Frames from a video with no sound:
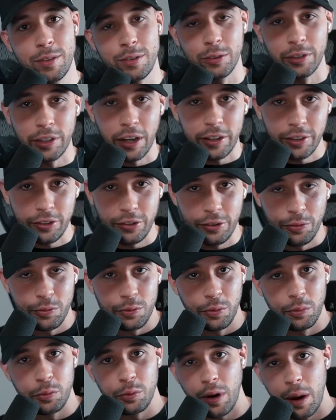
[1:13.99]
So now that you've
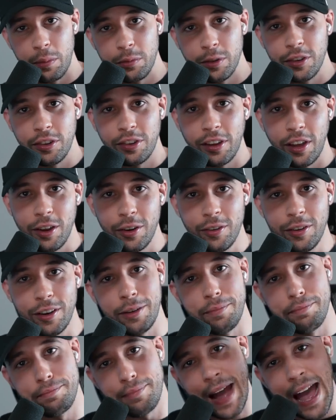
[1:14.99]
subscribed to the channel
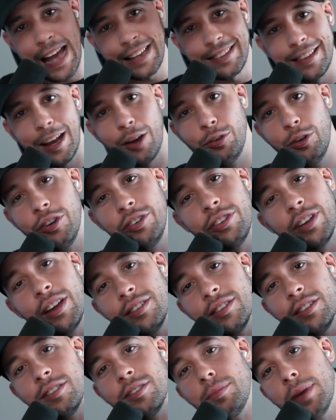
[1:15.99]
and maxed out your
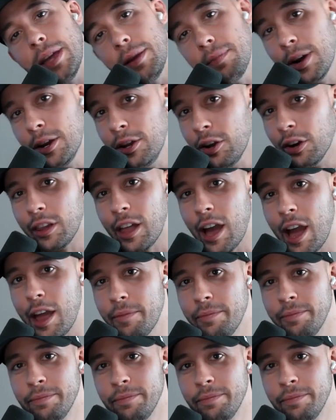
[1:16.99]
chances to make money online,